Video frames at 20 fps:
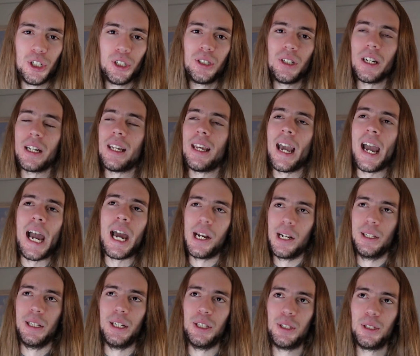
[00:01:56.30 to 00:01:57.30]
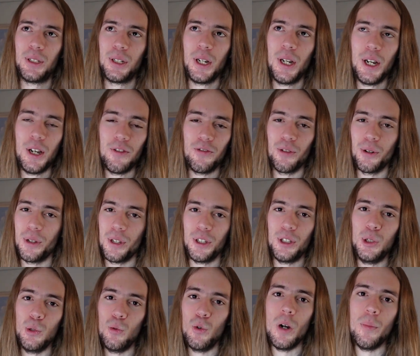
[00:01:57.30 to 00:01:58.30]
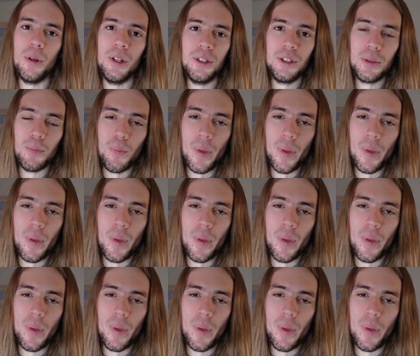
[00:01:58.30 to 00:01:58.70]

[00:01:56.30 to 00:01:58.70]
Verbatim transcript: just a catalyst for this woman's